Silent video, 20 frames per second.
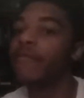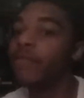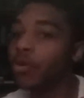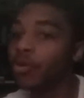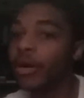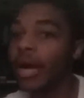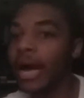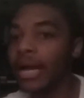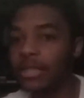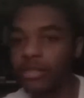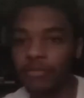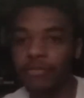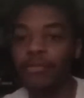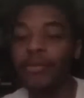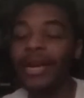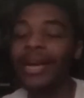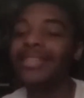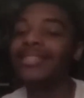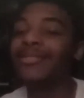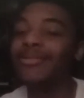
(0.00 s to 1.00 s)

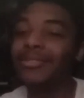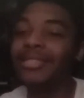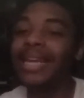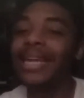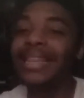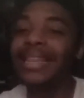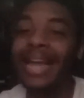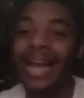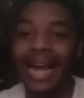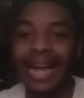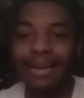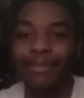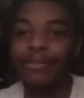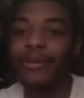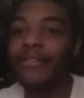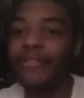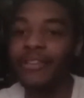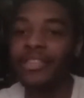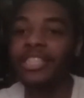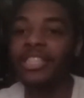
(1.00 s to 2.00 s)
Fugetsu said that in
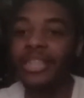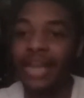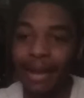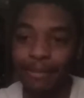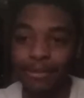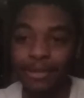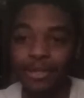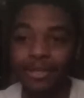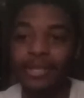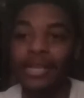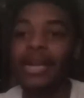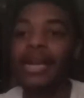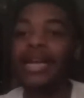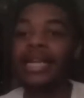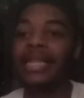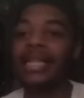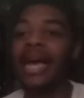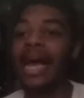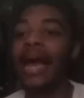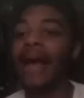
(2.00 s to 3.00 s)
previous chapters
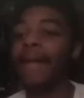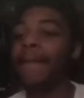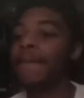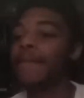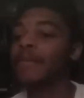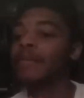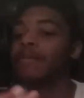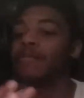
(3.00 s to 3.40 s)
that